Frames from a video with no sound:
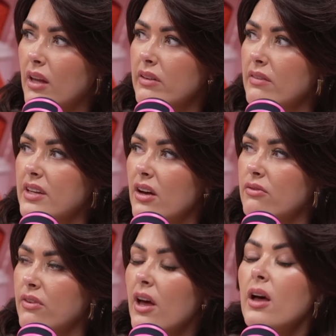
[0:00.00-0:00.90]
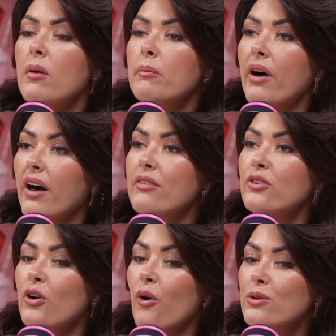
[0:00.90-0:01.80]
They've loved Elf. But if
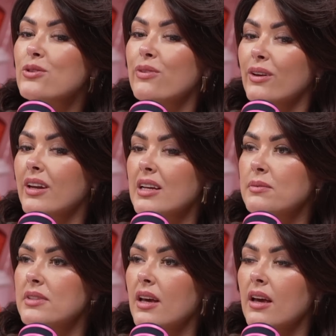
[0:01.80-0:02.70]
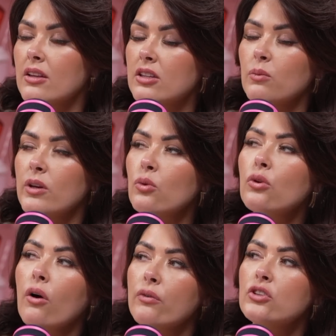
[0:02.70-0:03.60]
you're also feeling Christmassy, we don't
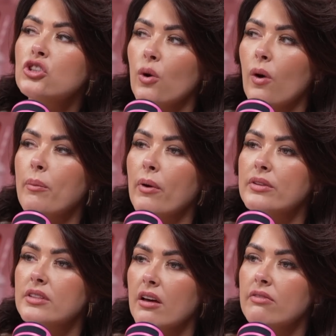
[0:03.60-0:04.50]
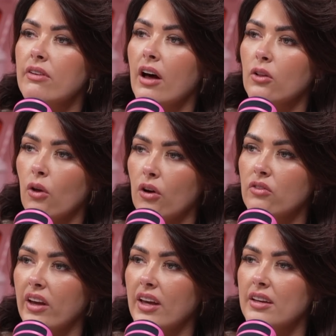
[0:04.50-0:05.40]
often shout about stuff a lot,
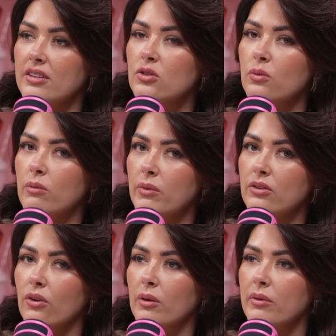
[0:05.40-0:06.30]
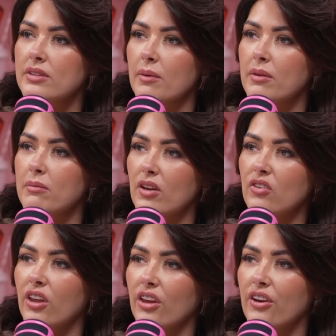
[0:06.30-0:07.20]
right? So when we talk about something being
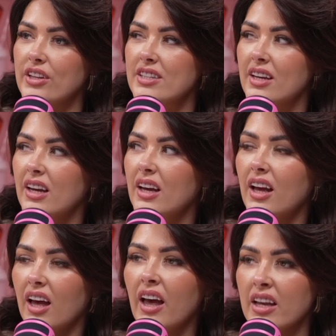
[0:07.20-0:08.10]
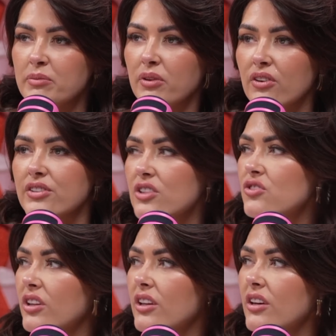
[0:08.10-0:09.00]
really good, it's because it's
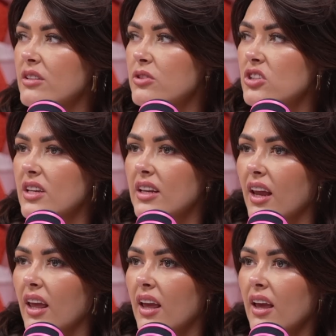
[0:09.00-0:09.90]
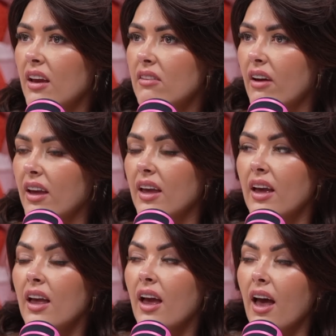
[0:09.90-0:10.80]
really good, which is agree, right?
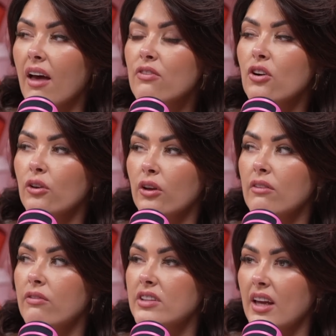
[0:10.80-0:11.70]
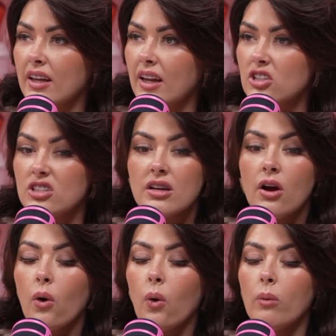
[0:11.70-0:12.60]
If you're looking for decorations,
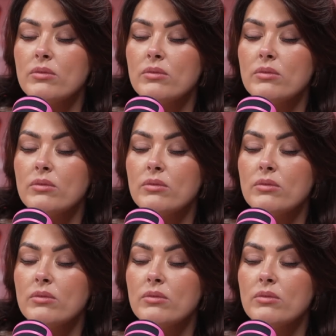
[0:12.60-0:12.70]
home